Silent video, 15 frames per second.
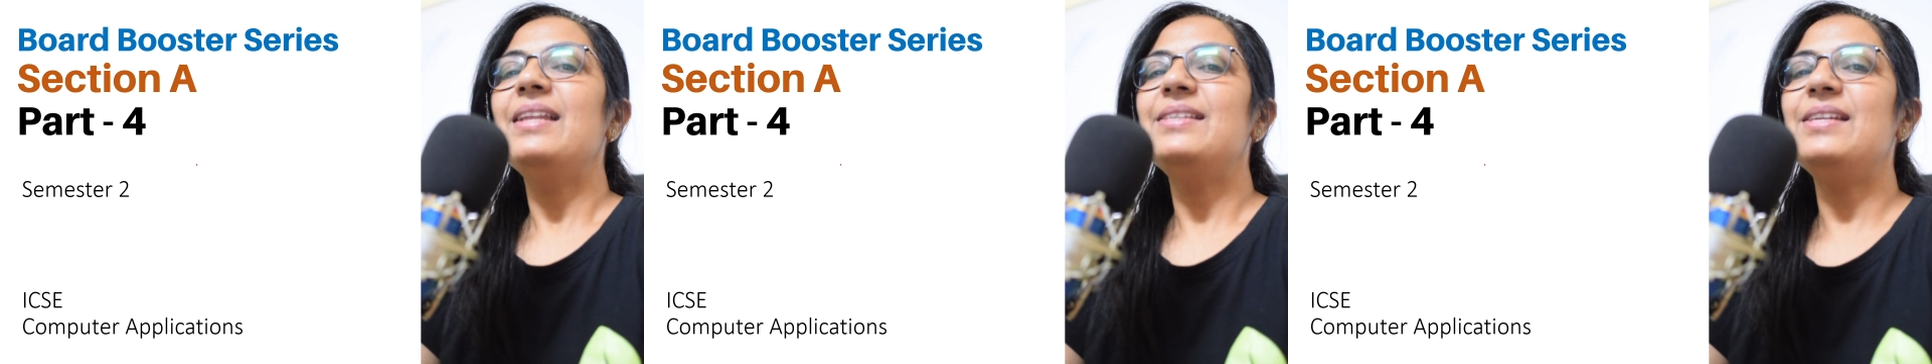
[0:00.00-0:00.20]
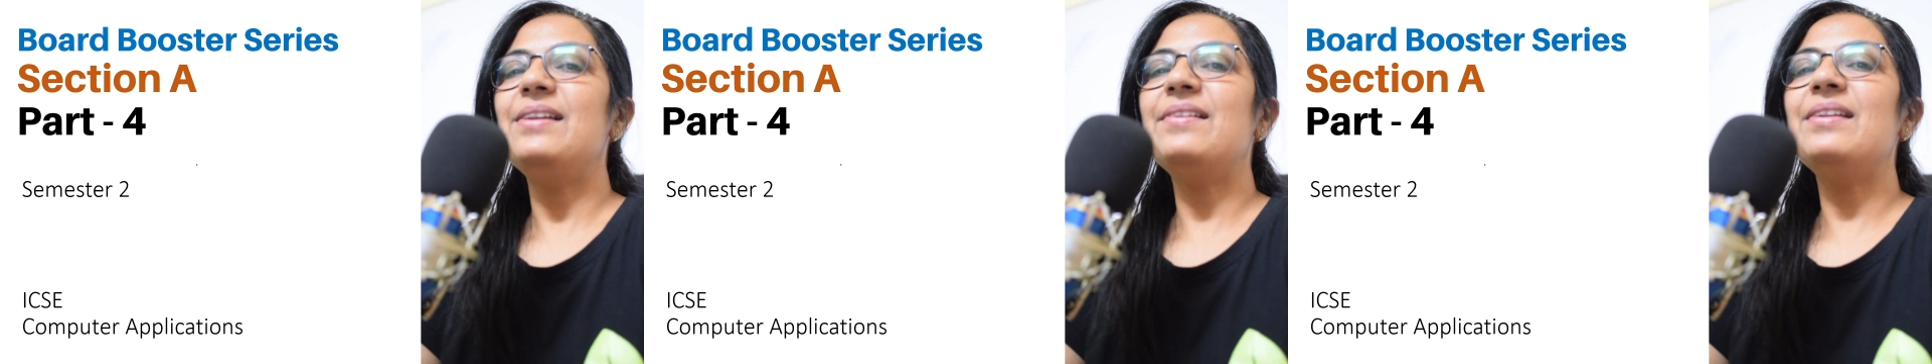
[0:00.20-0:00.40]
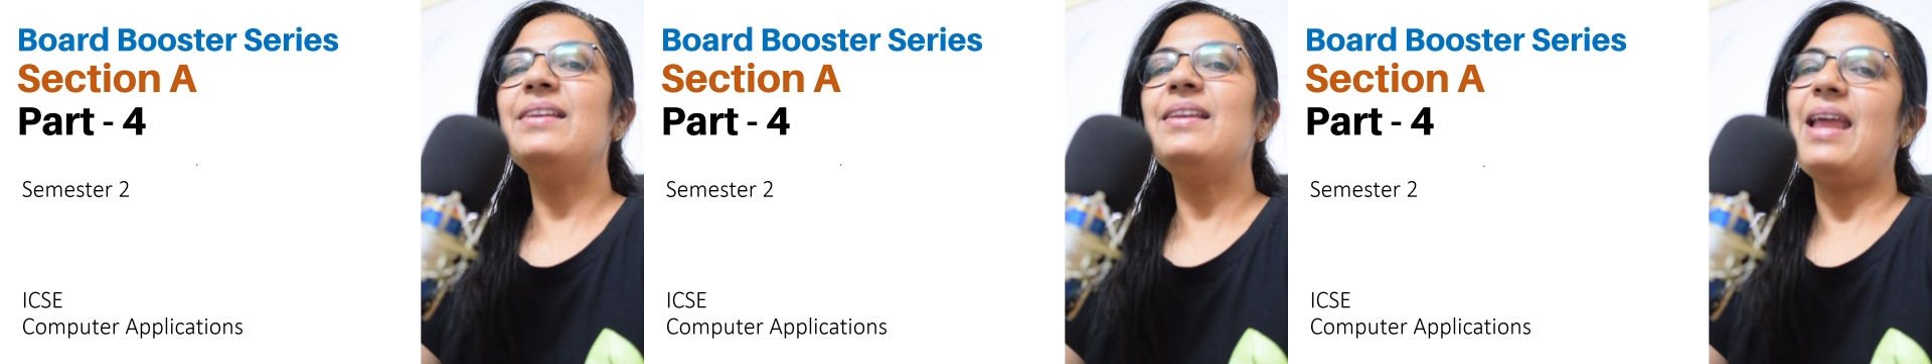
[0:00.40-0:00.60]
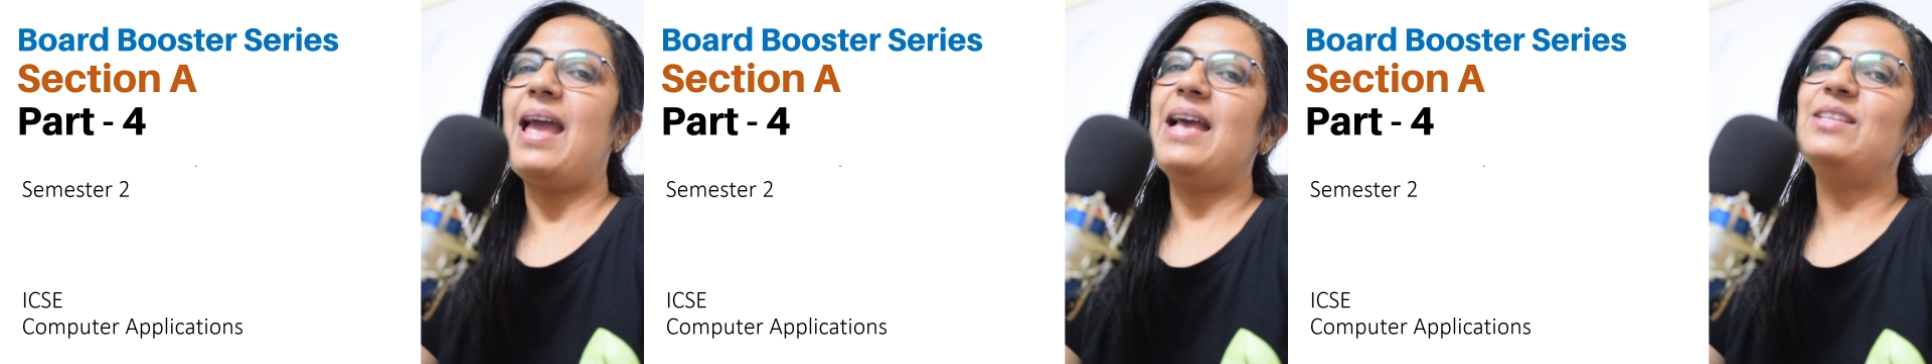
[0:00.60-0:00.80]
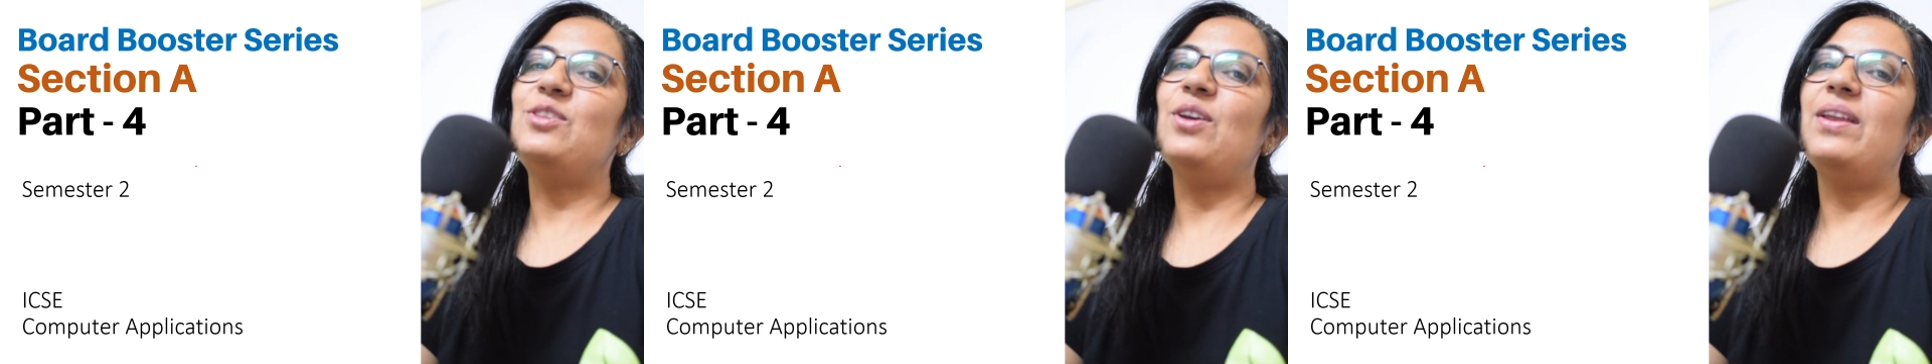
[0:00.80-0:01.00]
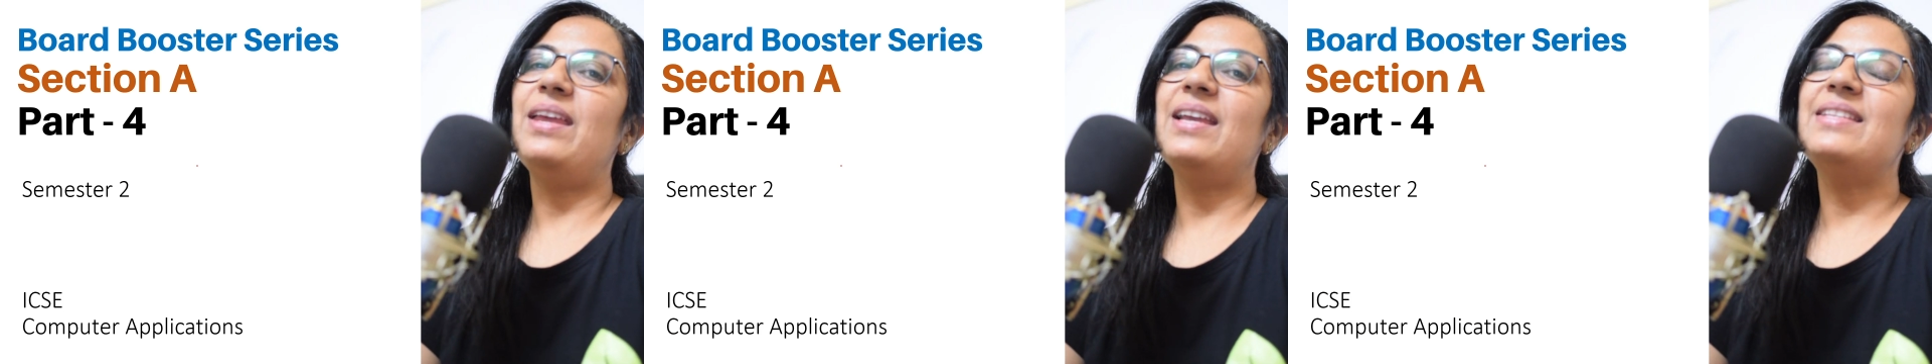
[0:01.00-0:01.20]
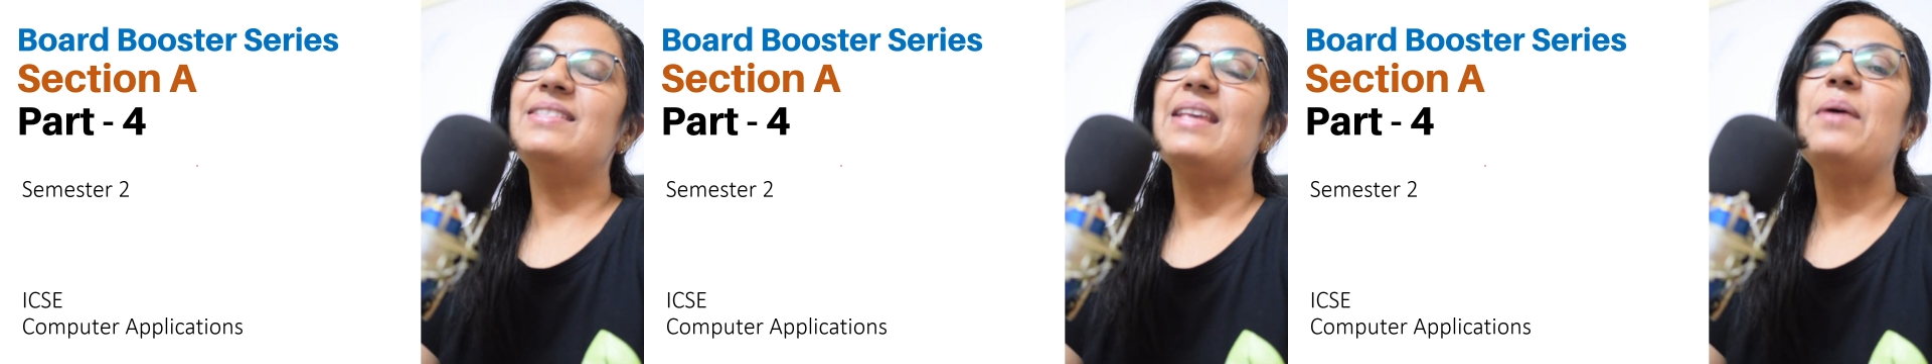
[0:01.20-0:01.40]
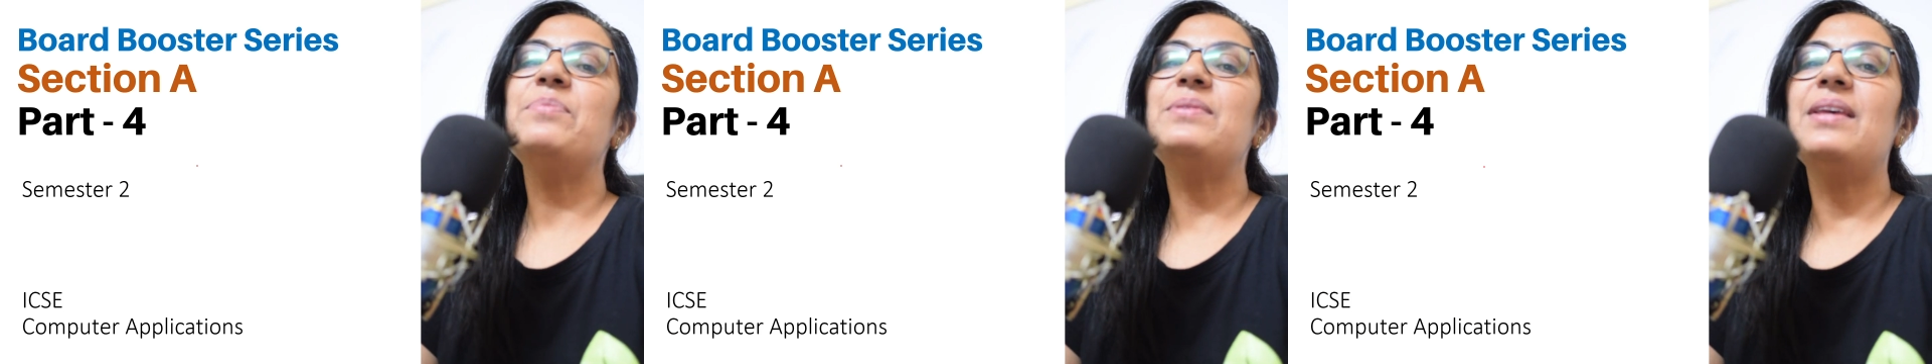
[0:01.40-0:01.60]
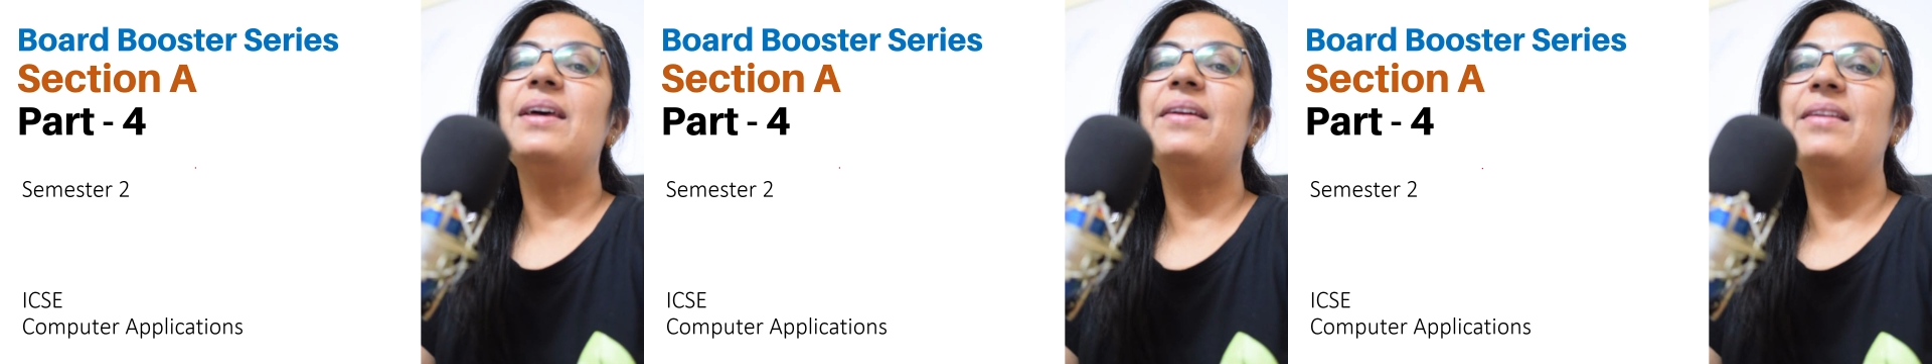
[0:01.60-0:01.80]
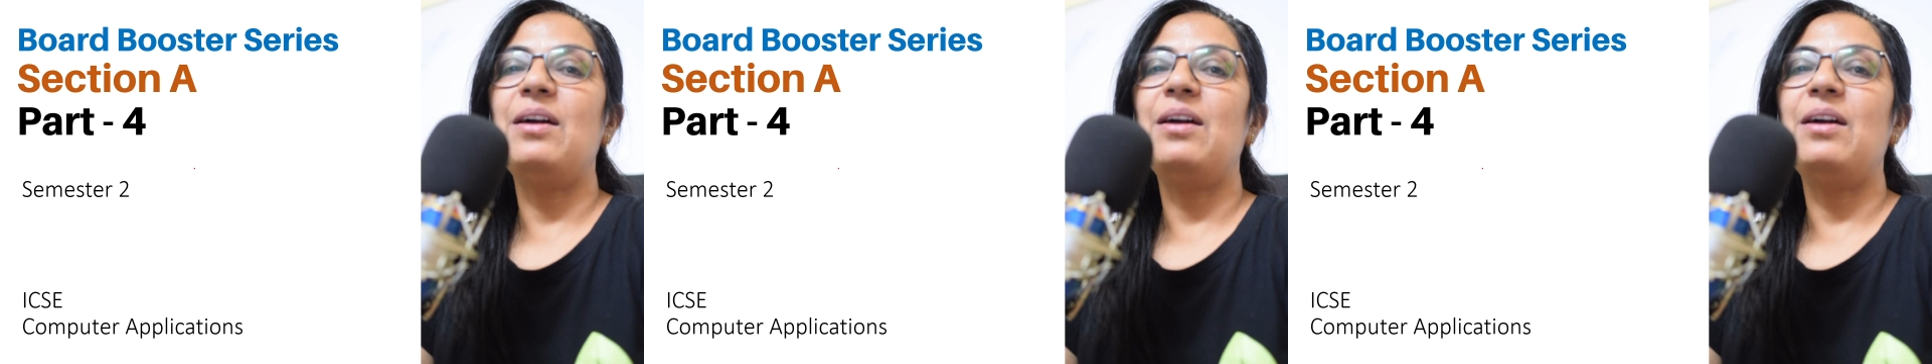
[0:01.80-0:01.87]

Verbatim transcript: Children, as your exams are